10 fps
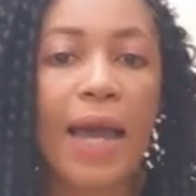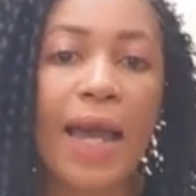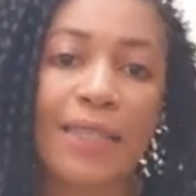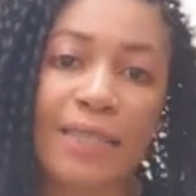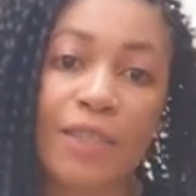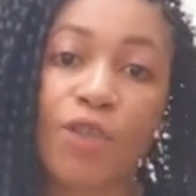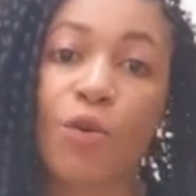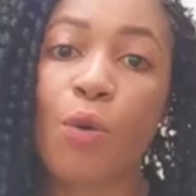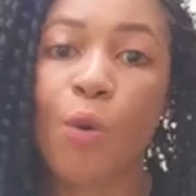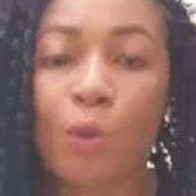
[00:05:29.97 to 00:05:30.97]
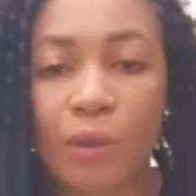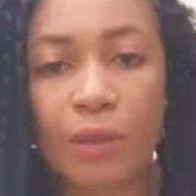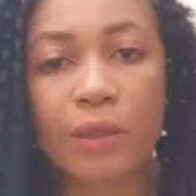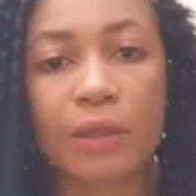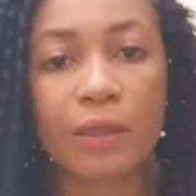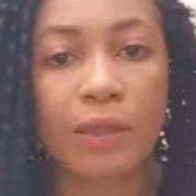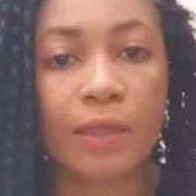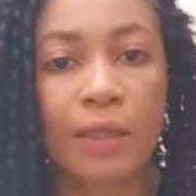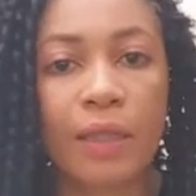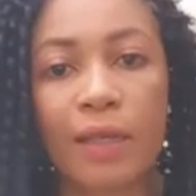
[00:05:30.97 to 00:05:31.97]
as they grow old,
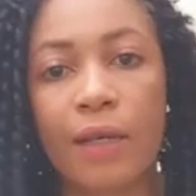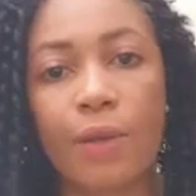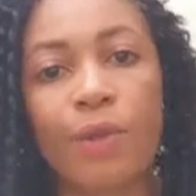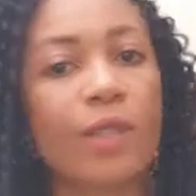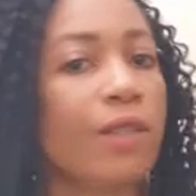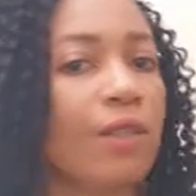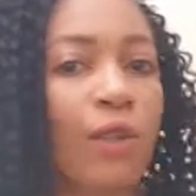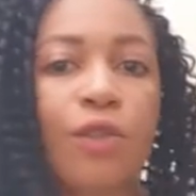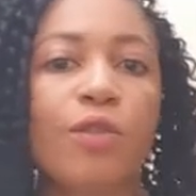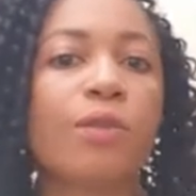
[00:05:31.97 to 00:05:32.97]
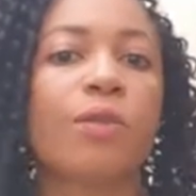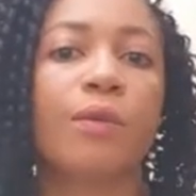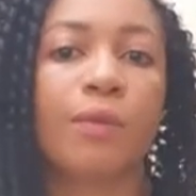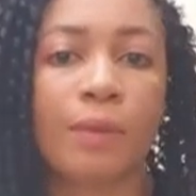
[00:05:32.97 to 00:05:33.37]
which is not true.